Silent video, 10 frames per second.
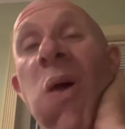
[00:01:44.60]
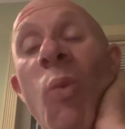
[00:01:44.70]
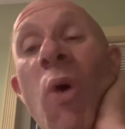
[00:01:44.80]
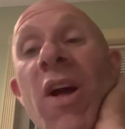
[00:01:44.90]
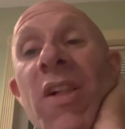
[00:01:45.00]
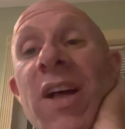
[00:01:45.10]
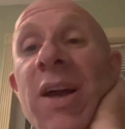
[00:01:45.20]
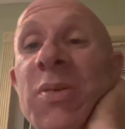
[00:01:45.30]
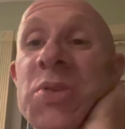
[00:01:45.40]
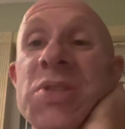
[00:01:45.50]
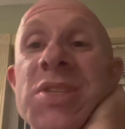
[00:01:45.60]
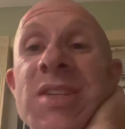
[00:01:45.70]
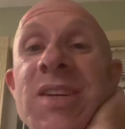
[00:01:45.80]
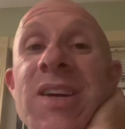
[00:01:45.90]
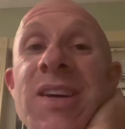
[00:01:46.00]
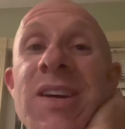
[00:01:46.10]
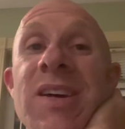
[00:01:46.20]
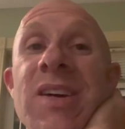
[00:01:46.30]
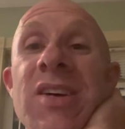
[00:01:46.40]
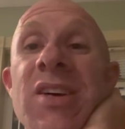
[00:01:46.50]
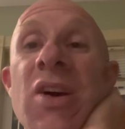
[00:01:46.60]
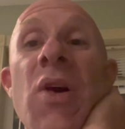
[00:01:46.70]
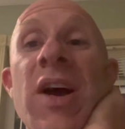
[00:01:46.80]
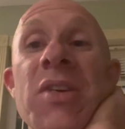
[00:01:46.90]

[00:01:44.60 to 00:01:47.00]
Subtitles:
while I was, I